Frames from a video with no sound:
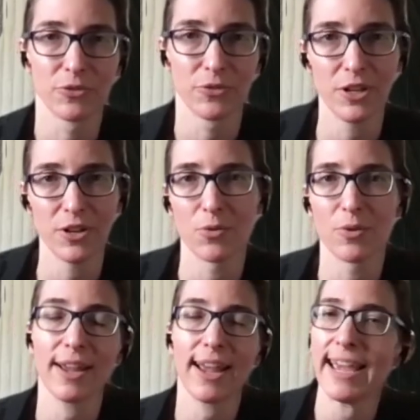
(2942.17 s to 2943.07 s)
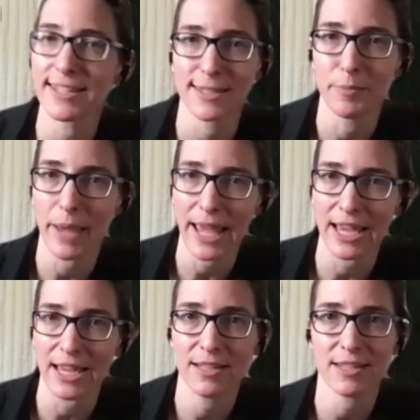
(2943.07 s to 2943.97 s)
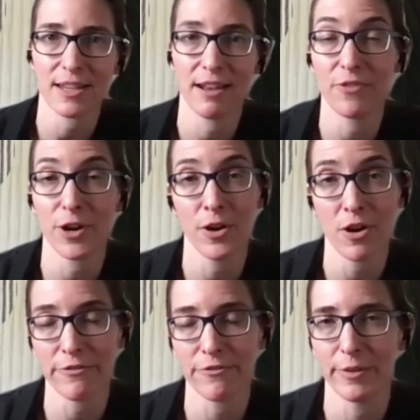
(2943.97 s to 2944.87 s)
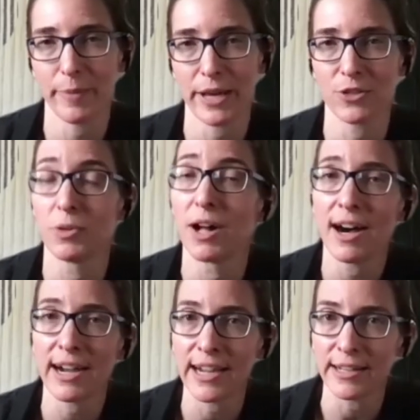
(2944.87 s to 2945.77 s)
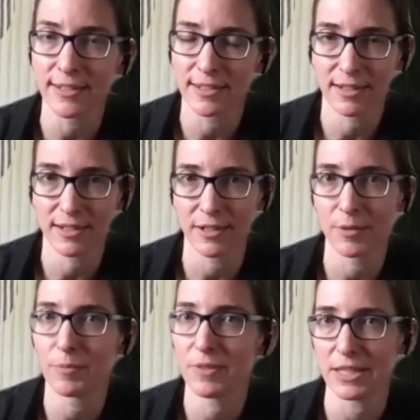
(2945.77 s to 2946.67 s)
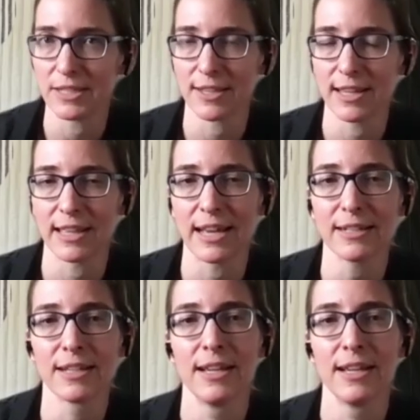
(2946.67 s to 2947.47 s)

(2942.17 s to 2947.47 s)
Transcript: you know, aches and pains. And very often pets will hide um, things like that.